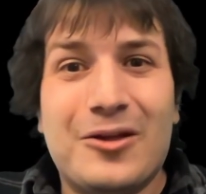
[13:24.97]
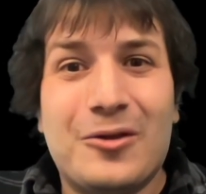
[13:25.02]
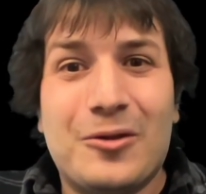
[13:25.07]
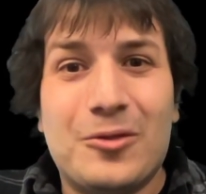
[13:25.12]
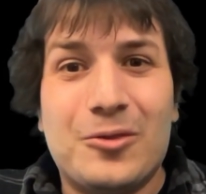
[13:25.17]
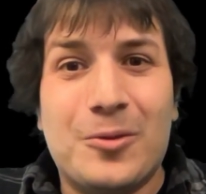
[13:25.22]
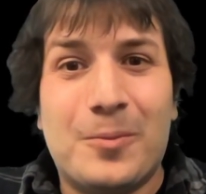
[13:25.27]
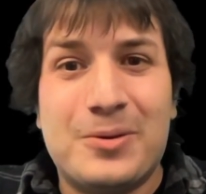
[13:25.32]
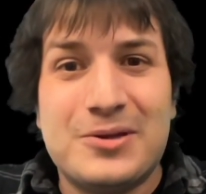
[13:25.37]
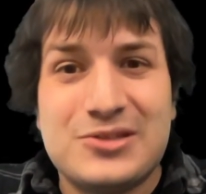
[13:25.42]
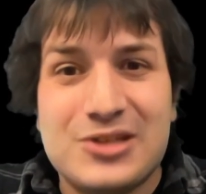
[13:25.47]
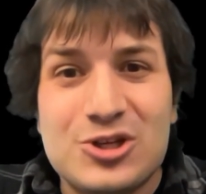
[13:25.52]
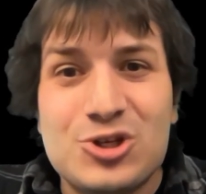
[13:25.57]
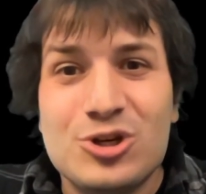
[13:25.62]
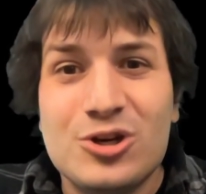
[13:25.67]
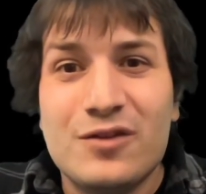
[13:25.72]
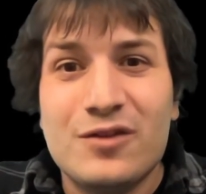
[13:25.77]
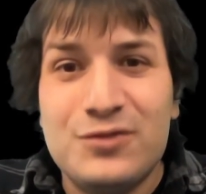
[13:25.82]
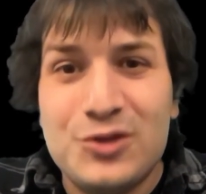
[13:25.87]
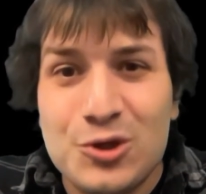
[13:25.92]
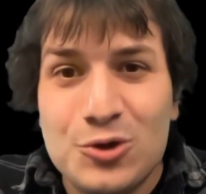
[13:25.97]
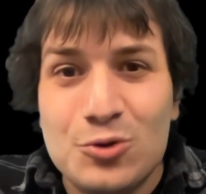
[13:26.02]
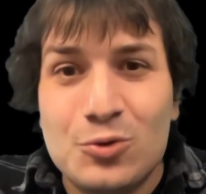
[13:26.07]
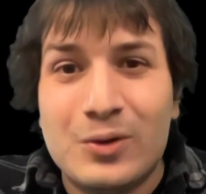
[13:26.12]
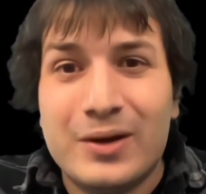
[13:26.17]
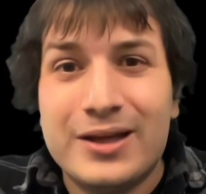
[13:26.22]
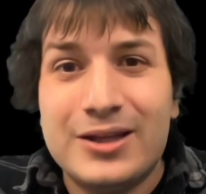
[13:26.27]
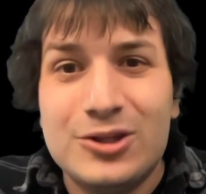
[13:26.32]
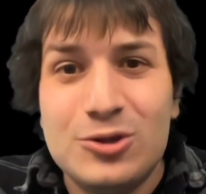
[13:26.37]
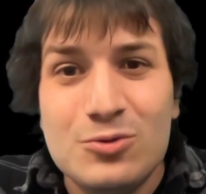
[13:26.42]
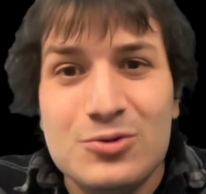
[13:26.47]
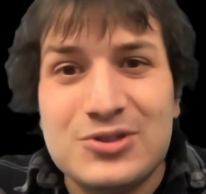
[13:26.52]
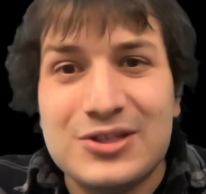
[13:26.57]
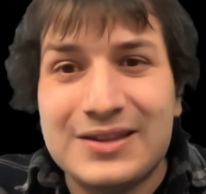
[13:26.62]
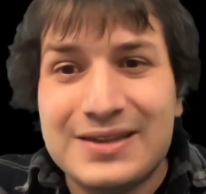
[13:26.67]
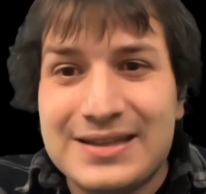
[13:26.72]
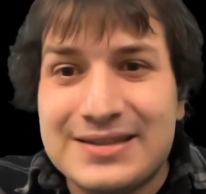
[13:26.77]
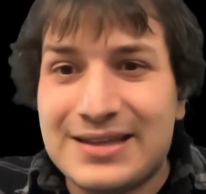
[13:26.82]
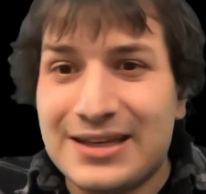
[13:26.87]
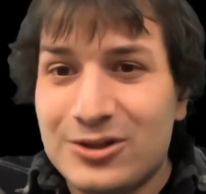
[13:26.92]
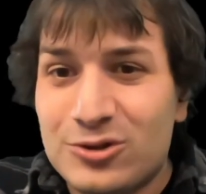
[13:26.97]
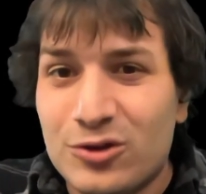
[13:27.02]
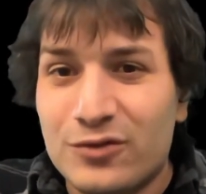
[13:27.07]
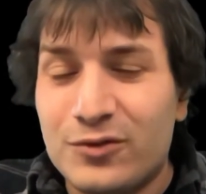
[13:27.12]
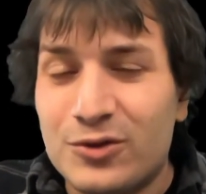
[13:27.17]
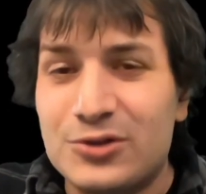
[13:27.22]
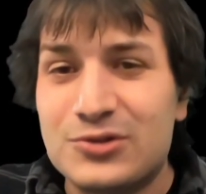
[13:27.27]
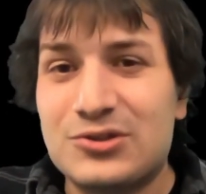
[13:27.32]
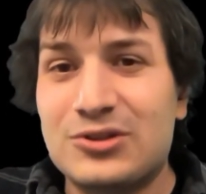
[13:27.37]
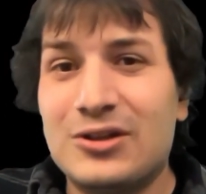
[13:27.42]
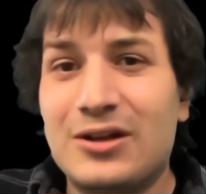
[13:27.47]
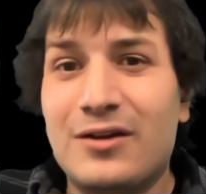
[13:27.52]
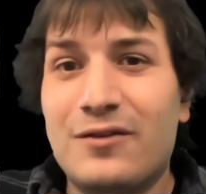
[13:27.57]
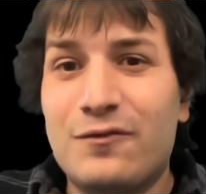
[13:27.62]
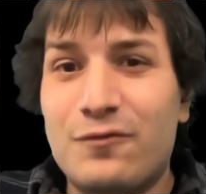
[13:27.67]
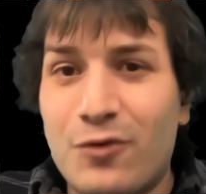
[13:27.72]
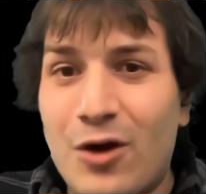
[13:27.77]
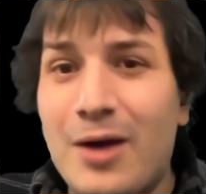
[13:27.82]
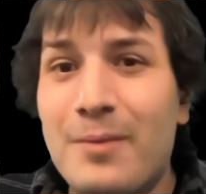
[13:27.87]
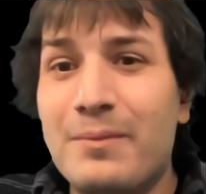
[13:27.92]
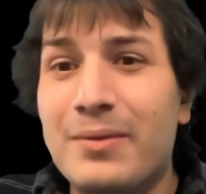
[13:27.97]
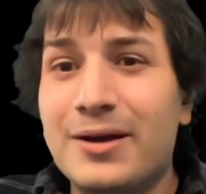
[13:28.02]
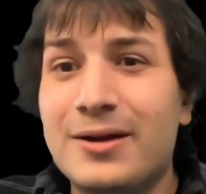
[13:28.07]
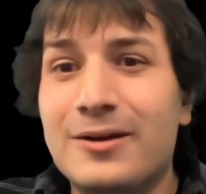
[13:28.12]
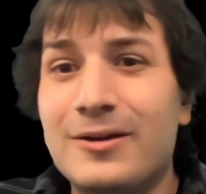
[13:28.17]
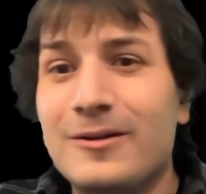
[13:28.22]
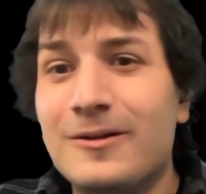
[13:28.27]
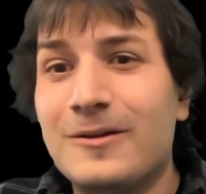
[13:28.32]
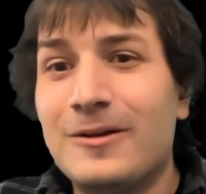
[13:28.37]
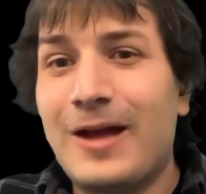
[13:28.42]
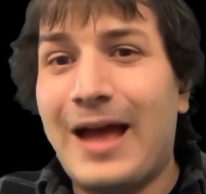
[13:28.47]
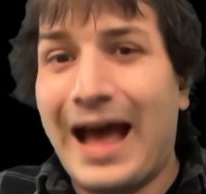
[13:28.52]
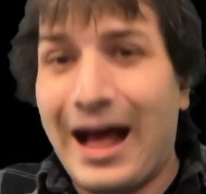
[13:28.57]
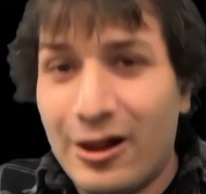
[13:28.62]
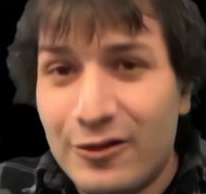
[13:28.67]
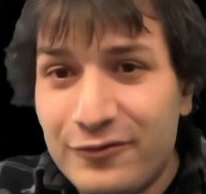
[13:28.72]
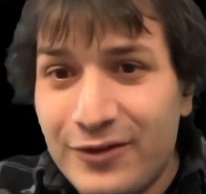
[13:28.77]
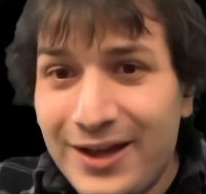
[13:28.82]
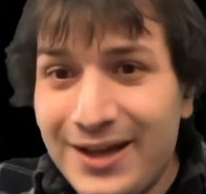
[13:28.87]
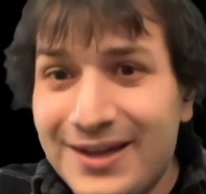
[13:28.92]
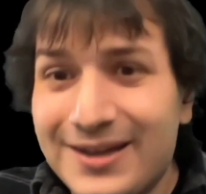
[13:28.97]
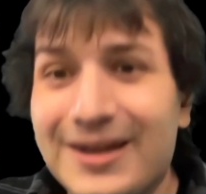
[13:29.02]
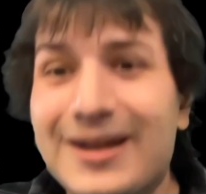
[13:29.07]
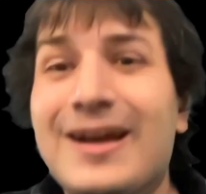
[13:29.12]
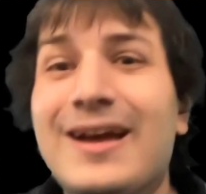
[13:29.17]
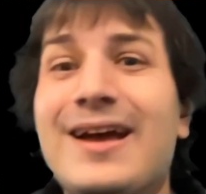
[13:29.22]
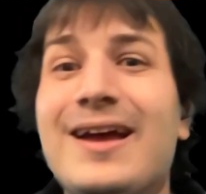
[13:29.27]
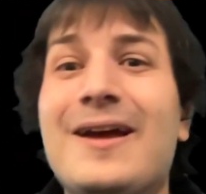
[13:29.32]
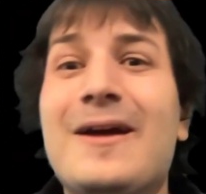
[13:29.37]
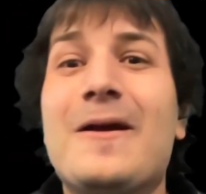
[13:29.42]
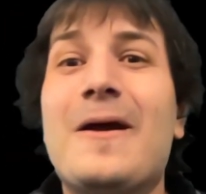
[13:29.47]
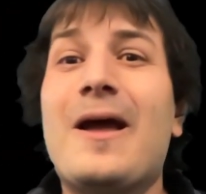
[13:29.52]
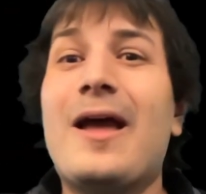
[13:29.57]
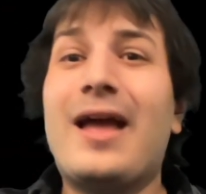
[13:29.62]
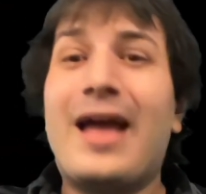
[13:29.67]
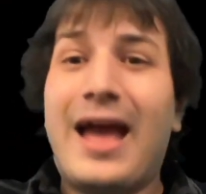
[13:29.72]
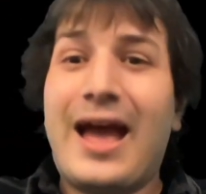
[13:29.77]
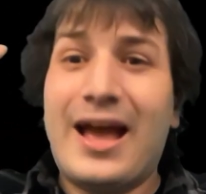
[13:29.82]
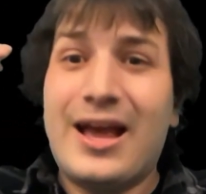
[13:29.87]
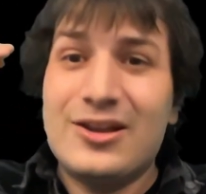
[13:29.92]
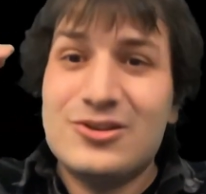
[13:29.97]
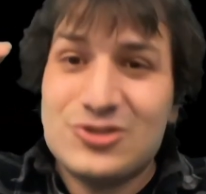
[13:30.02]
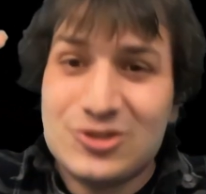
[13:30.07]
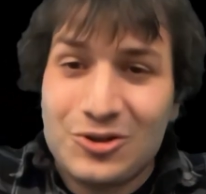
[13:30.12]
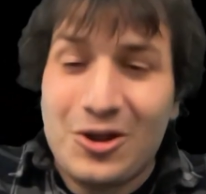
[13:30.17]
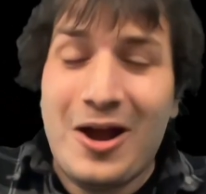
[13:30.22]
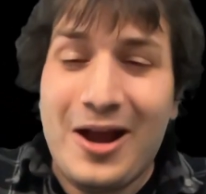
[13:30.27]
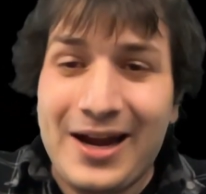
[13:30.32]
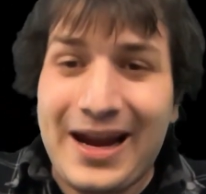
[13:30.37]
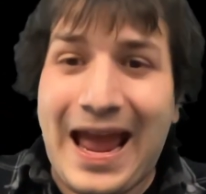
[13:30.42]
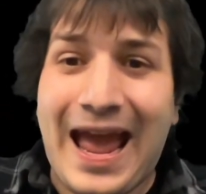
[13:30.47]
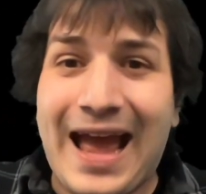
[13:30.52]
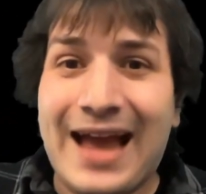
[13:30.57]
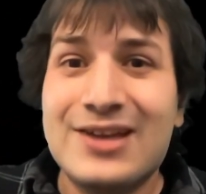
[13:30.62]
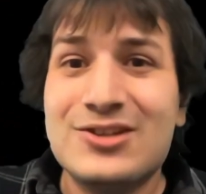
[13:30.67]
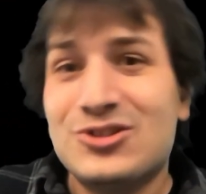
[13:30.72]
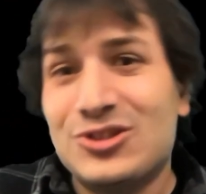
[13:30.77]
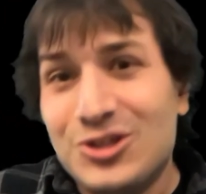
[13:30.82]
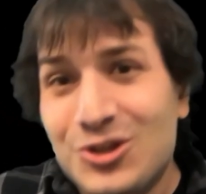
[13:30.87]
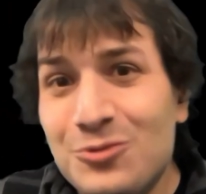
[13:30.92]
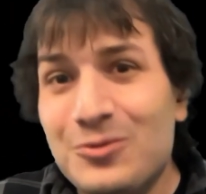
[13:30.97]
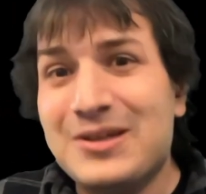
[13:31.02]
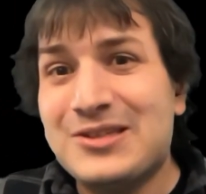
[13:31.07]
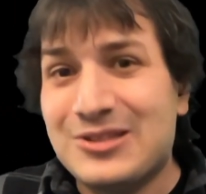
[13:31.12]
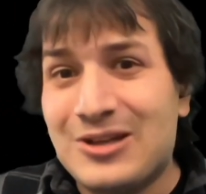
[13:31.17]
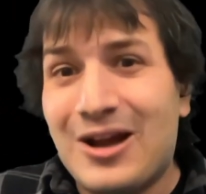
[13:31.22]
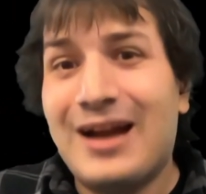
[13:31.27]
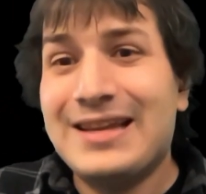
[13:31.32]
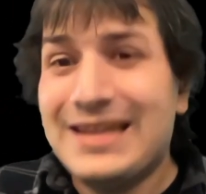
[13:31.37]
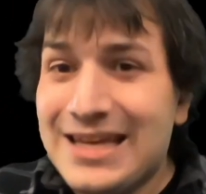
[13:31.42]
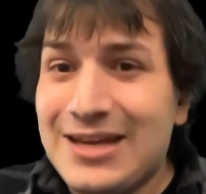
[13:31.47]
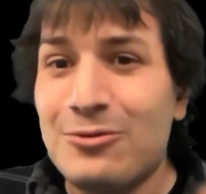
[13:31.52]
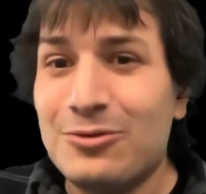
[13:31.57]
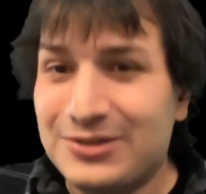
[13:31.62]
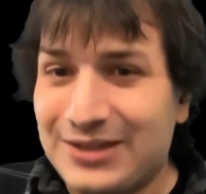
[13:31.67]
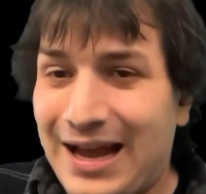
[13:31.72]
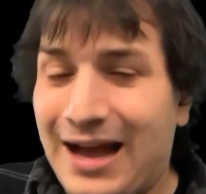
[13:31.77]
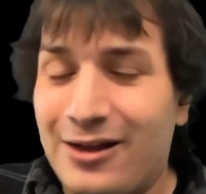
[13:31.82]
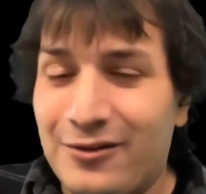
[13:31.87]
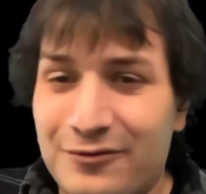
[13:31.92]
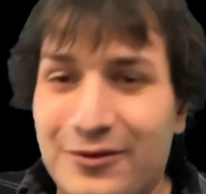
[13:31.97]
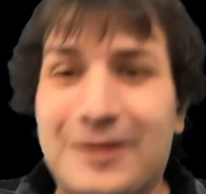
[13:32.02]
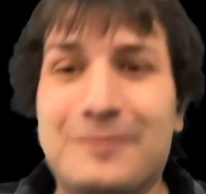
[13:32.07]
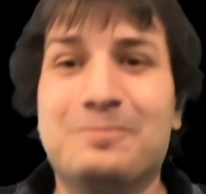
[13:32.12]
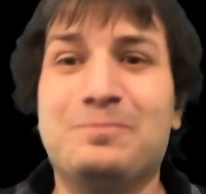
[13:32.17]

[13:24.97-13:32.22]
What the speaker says: the position of u using these intervals from alpha, as long as u is not equal to alpha.